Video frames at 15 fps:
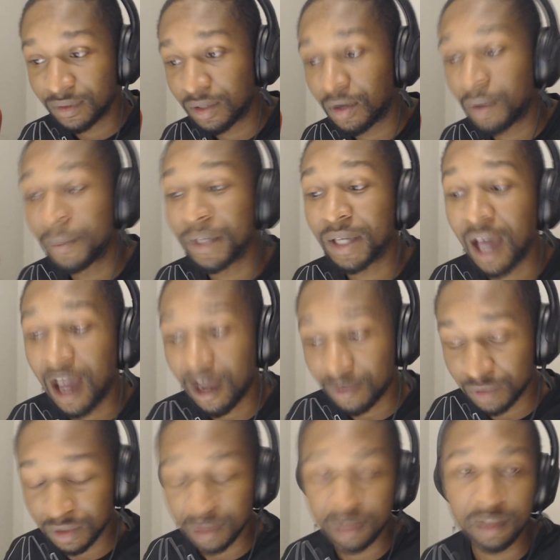coming
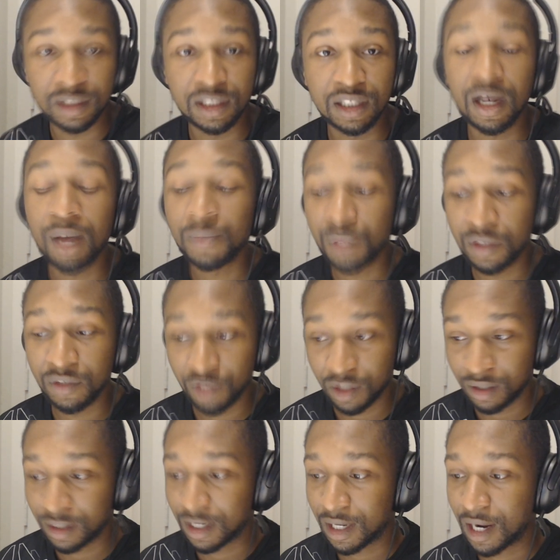after the update
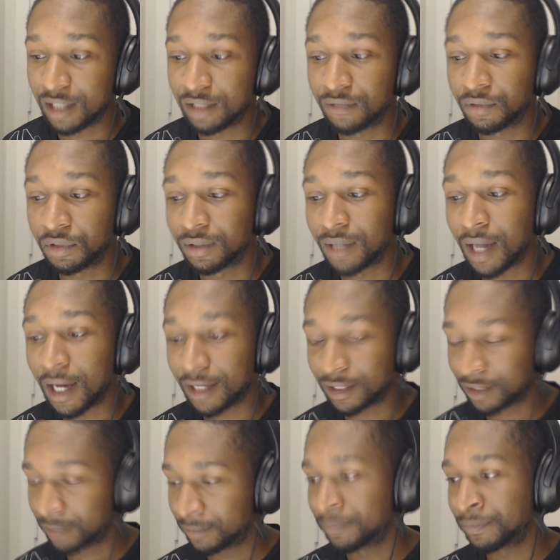video that I did for you guys.